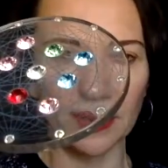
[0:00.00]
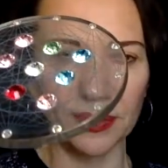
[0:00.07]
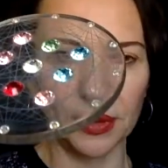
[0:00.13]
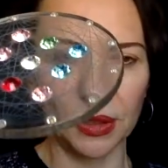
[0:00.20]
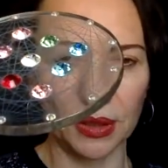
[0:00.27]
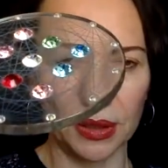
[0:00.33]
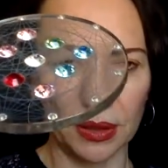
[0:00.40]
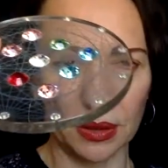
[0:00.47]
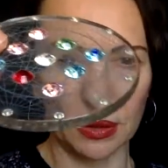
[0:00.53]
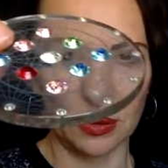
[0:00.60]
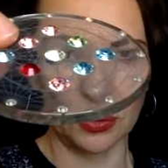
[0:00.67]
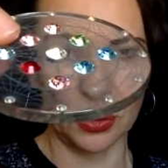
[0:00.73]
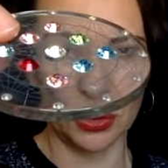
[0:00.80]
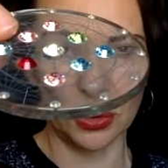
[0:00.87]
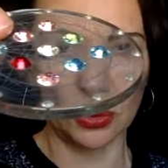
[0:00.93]
disc,
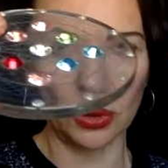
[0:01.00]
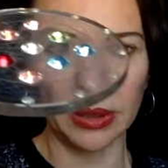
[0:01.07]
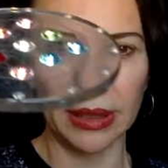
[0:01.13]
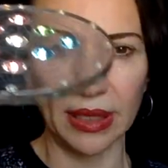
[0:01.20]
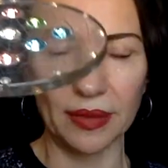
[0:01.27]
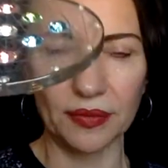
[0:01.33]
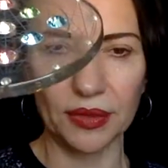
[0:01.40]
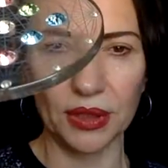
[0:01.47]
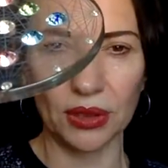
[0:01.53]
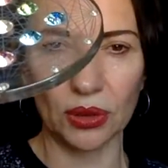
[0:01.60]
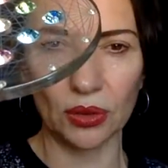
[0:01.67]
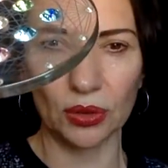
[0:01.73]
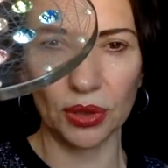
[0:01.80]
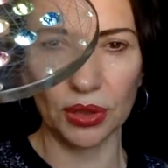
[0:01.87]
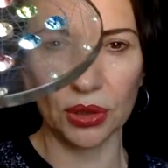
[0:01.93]
what is called love disc
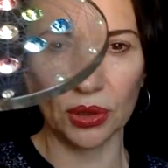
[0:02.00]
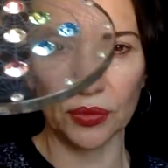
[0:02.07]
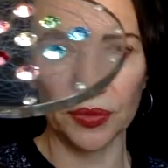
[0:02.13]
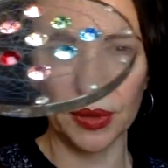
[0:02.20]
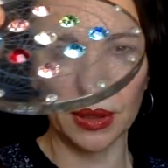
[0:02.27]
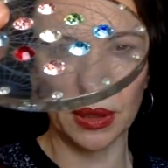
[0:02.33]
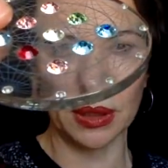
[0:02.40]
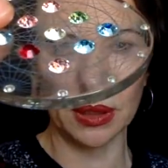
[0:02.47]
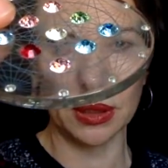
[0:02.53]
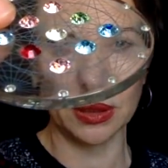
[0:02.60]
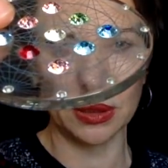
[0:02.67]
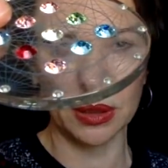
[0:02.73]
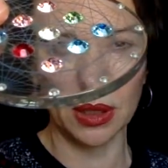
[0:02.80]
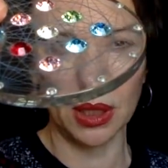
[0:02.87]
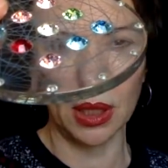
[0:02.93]
or disc of the heart.
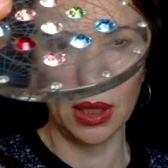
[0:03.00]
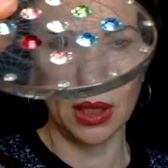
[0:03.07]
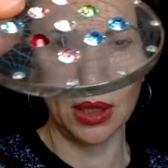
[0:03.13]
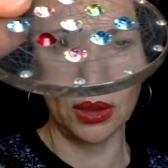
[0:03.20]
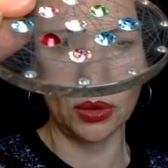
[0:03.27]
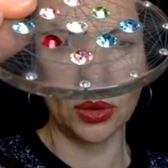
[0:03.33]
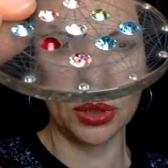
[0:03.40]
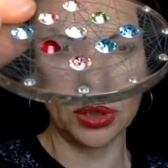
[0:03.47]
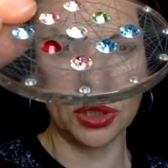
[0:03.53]
You can